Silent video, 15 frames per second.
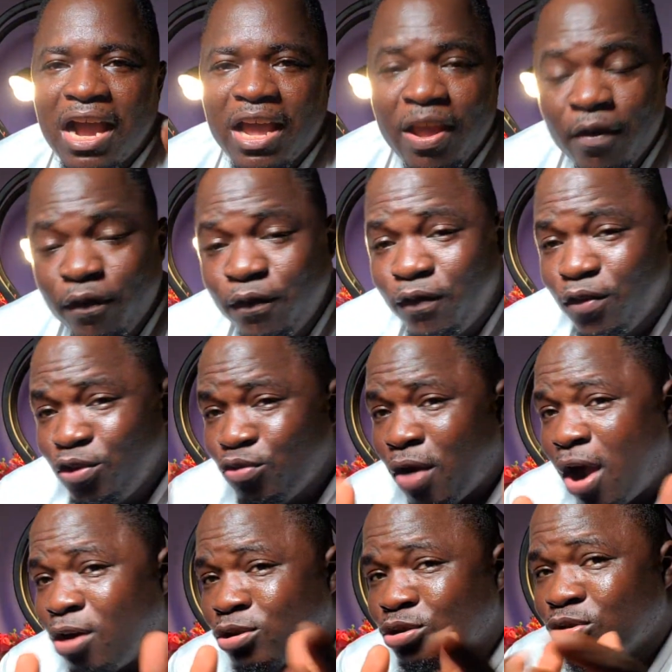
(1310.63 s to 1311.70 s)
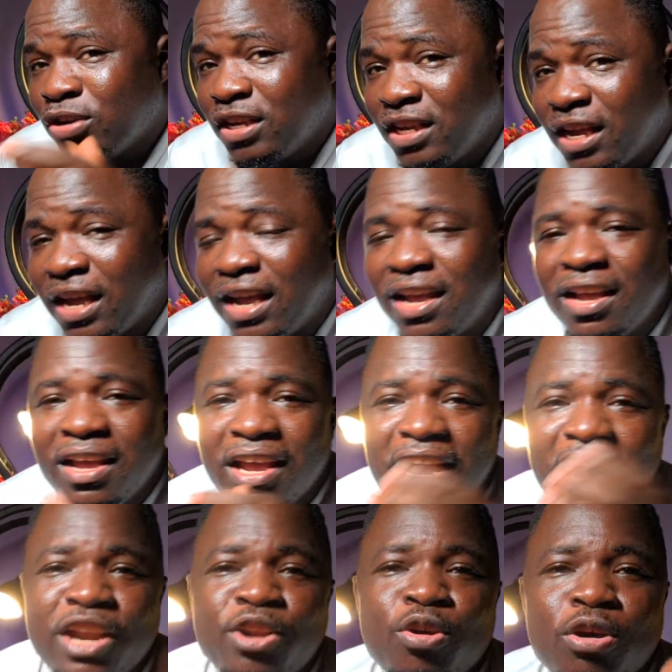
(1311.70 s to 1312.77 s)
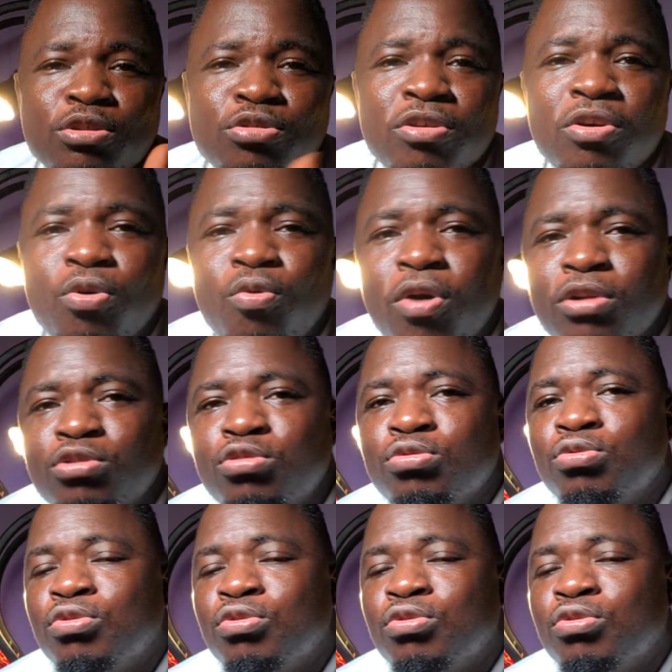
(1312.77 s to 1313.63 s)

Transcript: If you are also here and you also want